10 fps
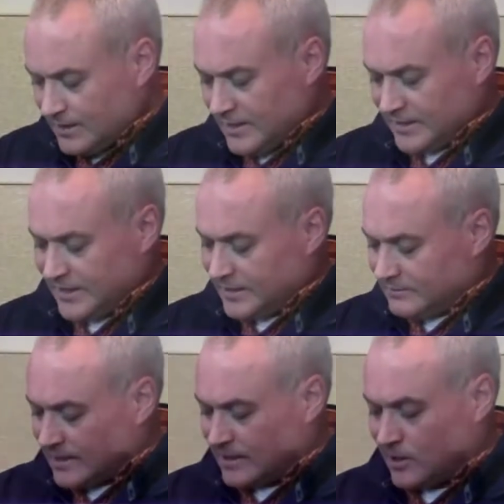
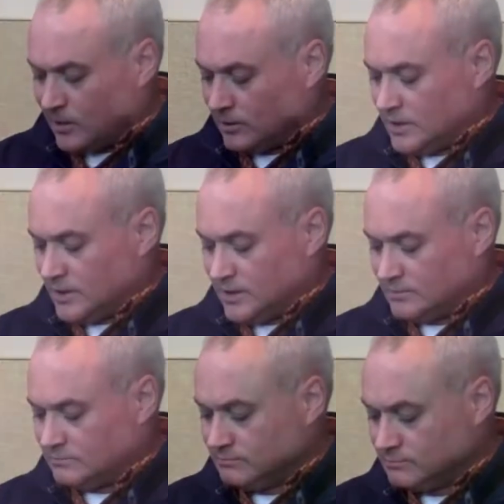Again, not
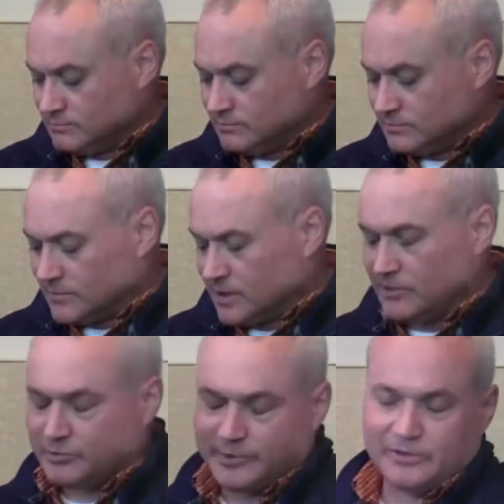
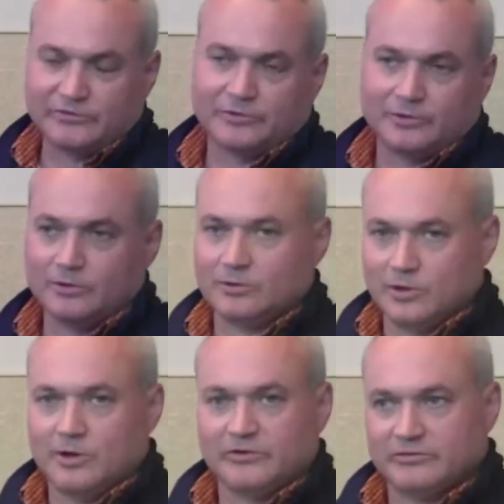all spills are
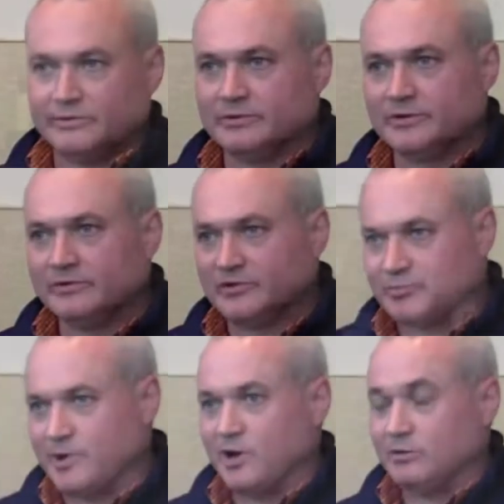large. They're
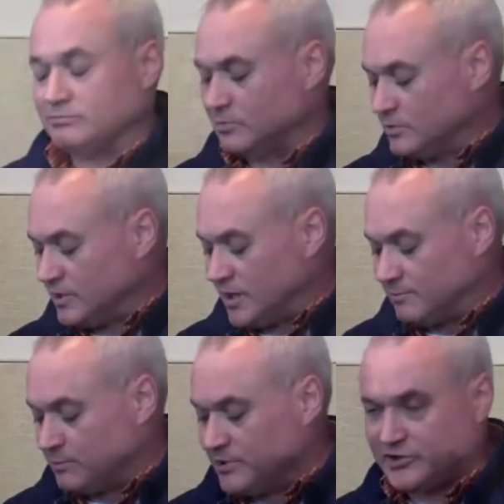small. A lot of
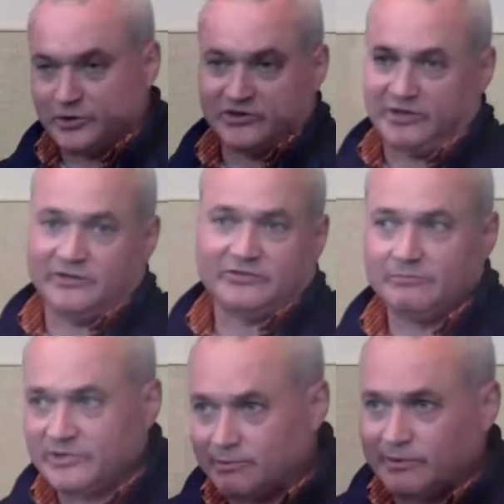them are mystery machines.
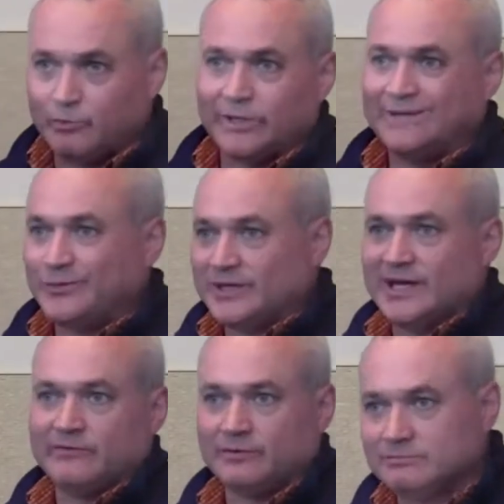Some of them we
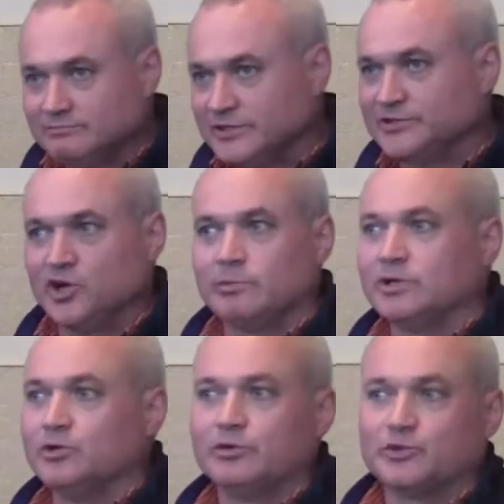never
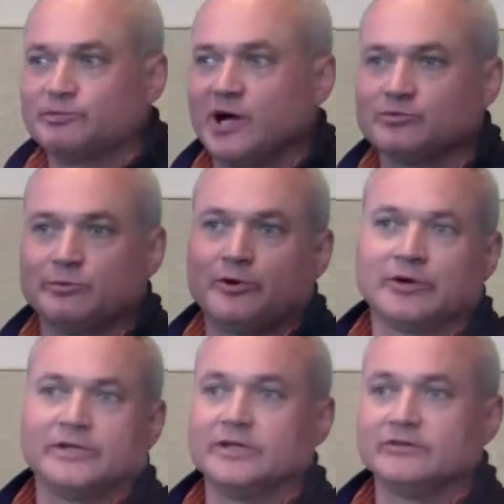determine who the responsible
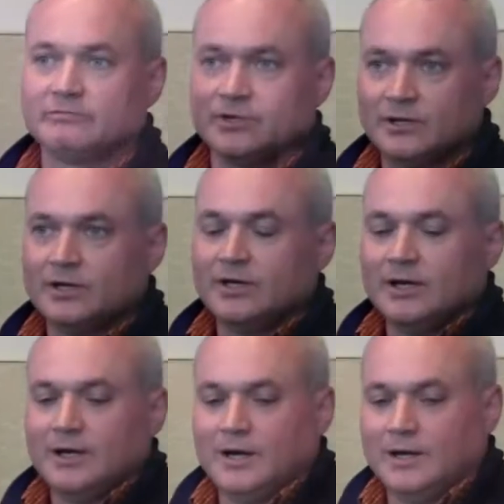party is.
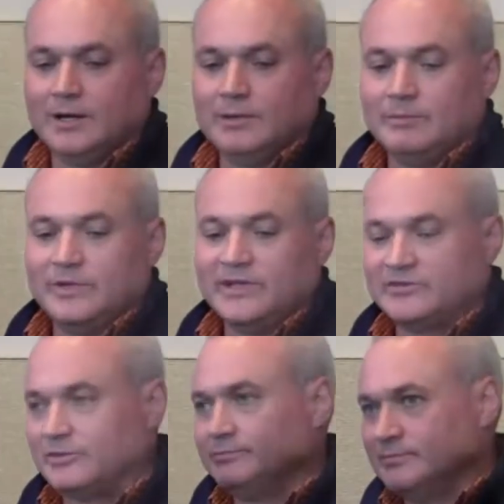And that's